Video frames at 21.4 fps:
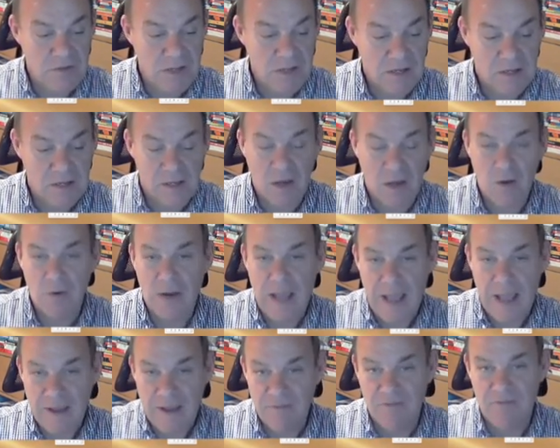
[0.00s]
it a go at
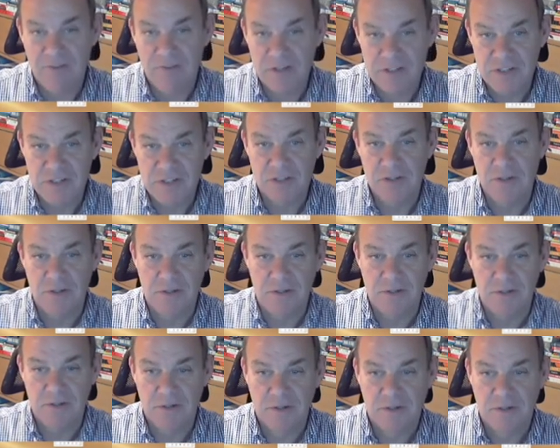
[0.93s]
every
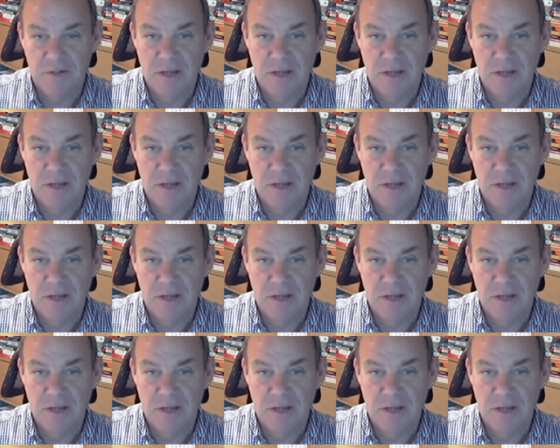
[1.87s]
turn